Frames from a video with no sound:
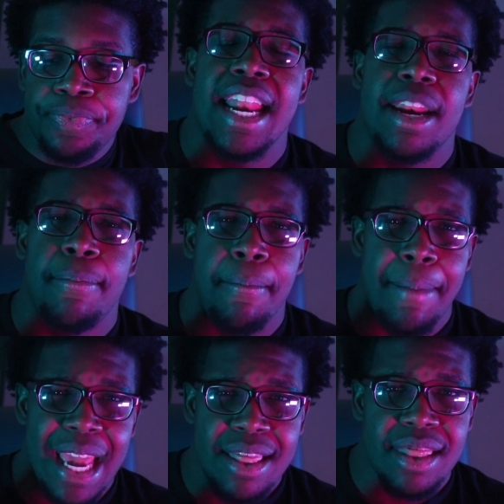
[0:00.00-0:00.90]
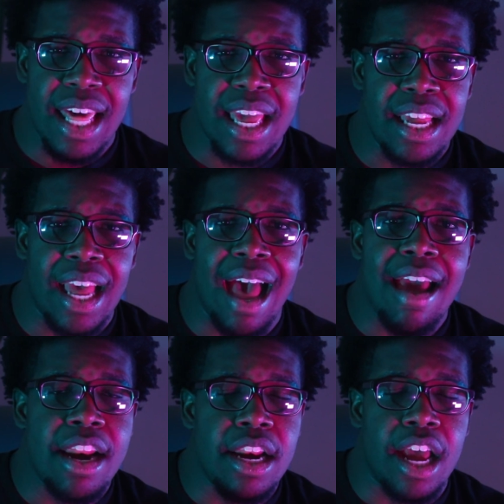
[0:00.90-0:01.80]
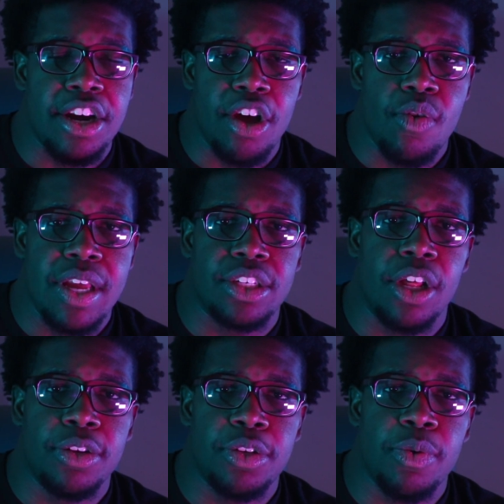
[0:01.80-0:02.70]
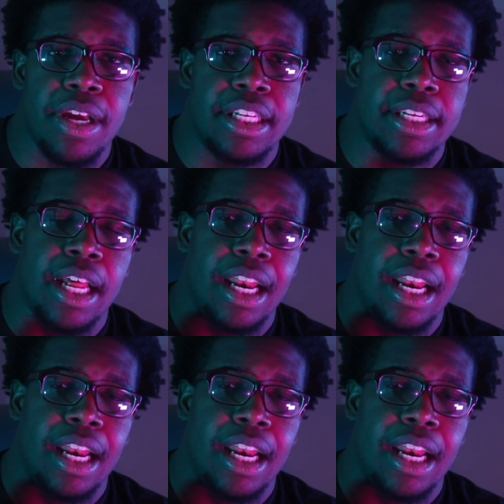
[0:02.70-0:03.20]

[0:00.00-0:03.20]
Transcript: And the main thing I did not know is also it's